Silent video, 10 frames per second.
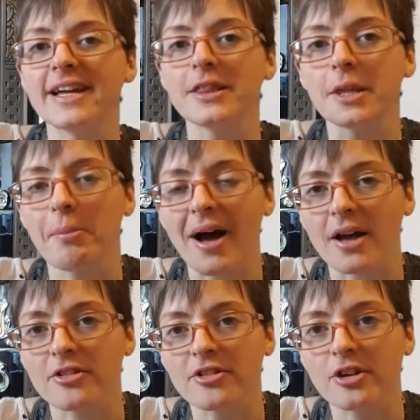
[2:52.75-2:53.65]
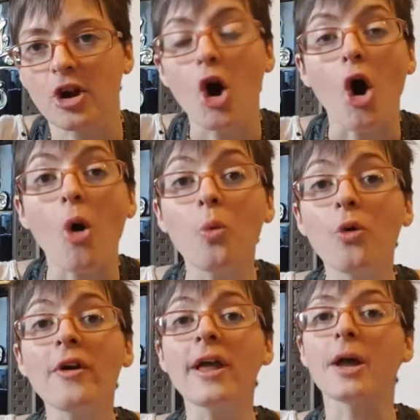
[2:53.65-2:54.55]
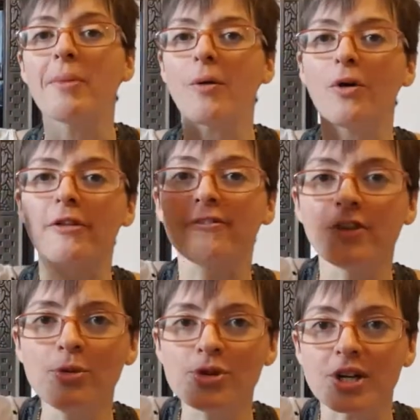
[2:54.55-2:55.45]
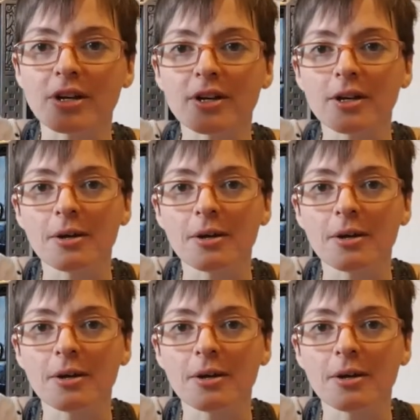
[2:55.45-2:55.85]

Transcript: in the past or worry about what the future